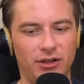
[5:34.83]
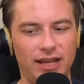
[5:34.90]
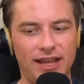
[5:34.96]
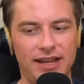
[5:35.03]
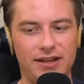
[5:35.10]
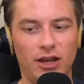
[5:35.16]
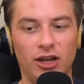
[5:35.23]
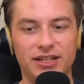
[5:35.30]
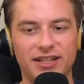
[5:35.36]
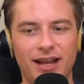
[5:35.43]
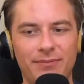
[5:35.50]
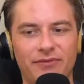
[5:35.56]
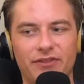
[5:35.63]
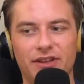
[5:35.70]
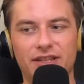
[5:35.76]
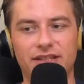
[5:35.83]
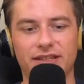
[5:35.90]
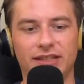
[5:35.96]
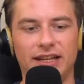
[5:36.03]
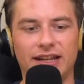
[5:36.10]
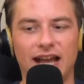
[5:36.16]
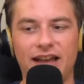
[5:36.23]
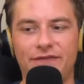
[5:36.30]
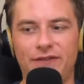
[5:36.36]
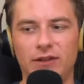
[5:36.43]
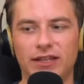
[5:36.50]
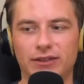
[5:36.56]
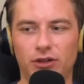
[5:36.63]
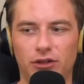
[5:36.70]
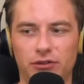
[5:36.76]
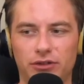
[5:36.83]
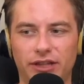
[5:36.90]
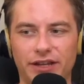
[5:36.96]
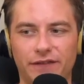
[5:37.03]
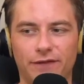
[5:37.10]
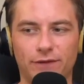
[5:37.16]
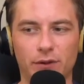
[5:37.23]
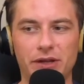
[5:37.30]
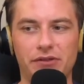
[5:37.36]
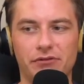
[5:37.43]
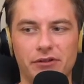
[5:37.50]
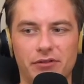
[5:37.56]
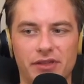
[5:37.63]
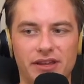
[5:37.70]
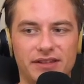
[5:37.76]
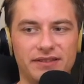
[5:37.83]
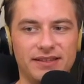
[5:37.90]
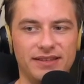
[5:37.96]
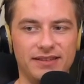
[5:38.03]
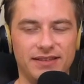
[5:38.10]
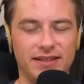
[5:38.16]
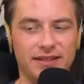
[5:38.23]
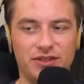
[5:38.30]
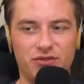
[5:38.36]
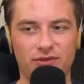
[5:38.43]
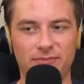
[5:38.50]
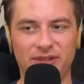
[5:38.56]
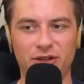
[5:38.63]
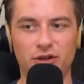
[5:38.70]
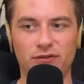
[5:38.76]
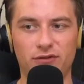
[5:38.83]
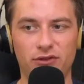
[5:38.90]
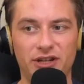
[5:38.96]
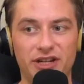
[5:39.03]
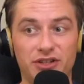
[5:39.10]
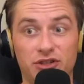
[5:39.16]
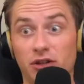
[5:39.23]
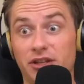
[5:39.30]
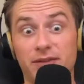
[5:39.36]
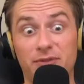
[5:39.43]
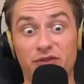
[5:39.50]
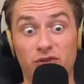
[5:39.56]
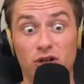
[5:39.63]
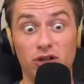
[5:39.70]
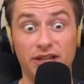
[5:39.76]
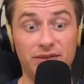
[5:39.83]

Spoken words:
And on top of it, like, I feel like the whole, like, free throw thing is extremely overrated. Don't get me wrong.